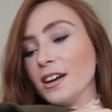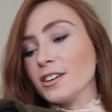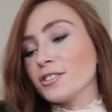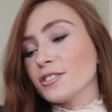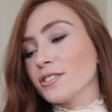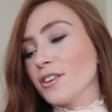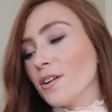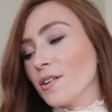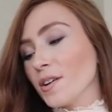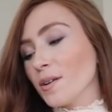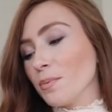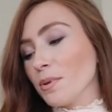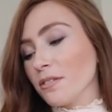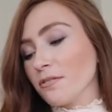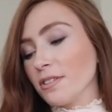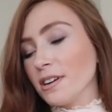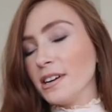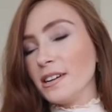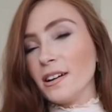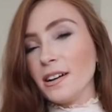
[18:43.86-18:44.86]
I just thought it'd be a
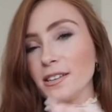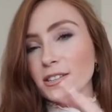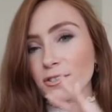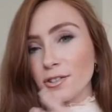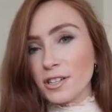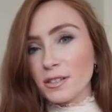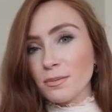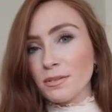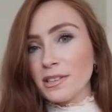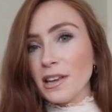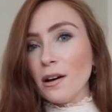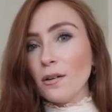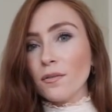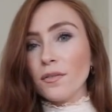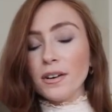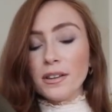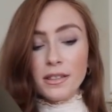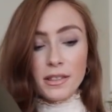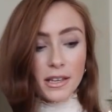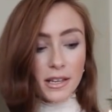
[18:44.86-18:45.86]
really nice Christmas
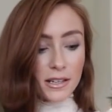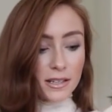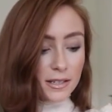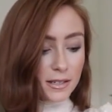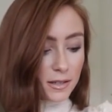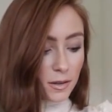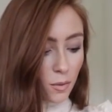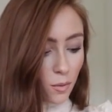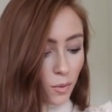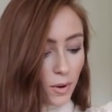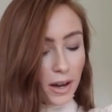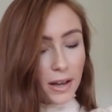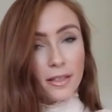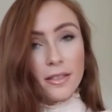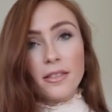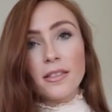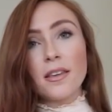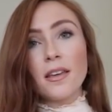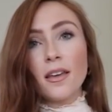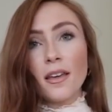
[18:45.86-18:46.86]
outfit, this with
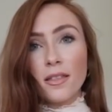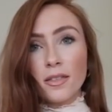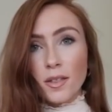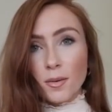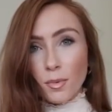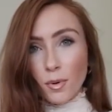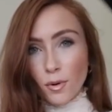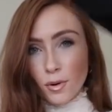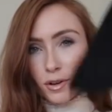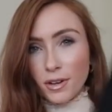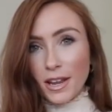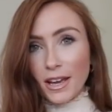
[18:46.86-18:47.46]
the pull